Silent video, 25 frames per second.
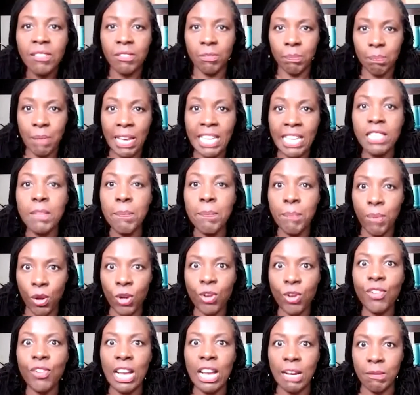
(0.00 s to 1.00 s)
making the
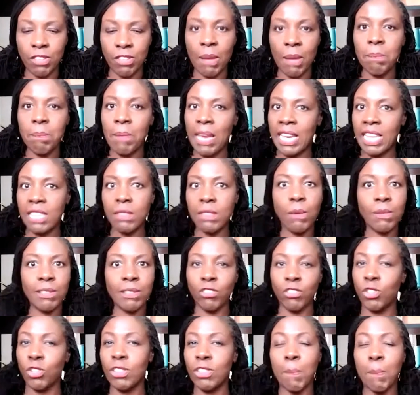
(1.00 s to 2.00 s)
programs and making them
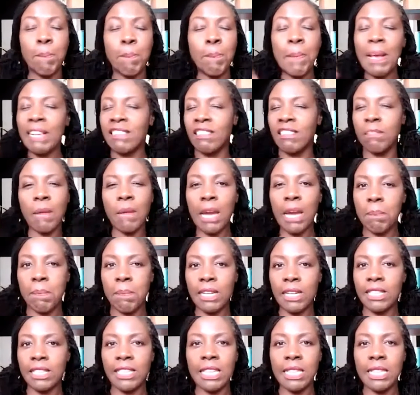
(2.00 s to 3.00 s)
to the best of my
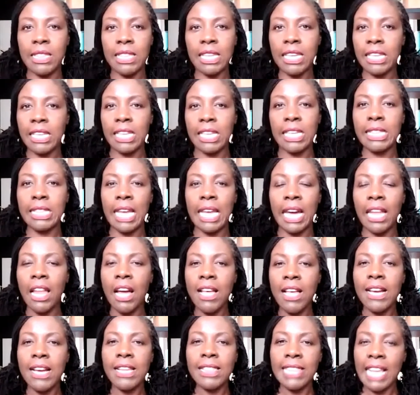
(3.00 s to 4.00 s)
ability, thinking that
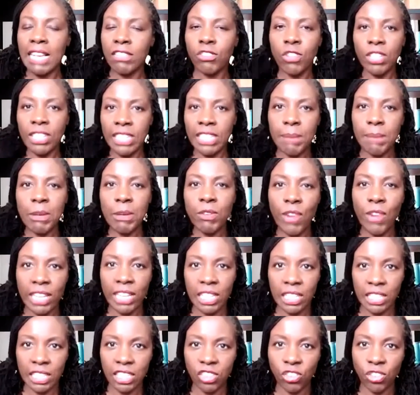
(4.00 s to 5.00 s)
that's going to get me
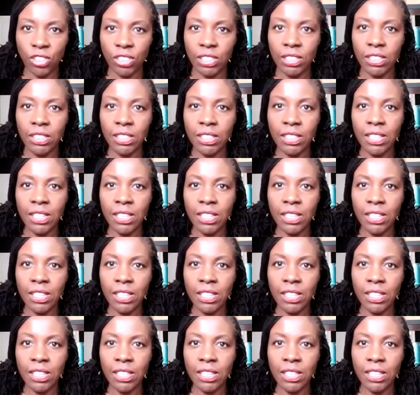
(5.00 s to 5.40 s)
recognition.